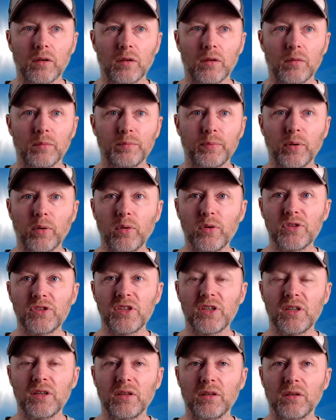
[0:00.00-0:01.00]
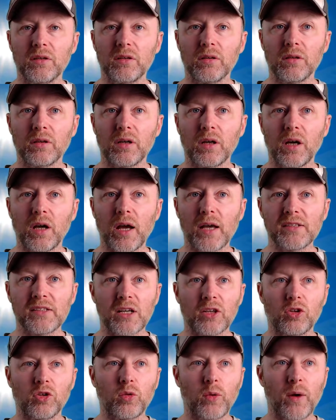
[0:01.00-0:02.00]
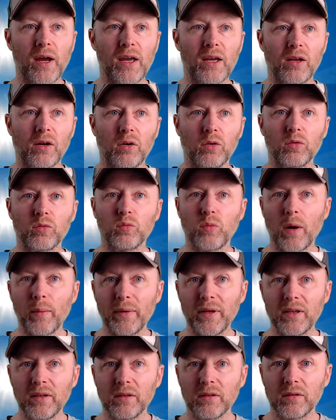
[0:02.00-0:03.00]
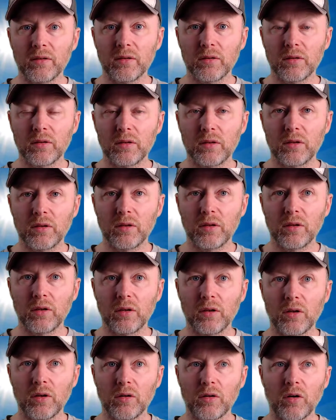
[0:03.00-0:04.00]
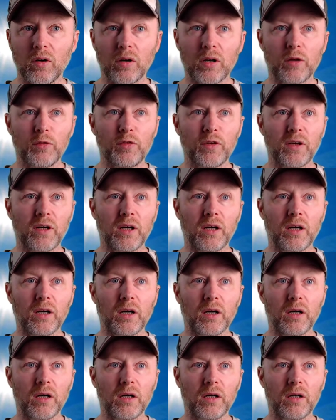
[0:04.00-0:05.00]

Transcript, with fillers: posing as a twenty-year-old woman, or if you're a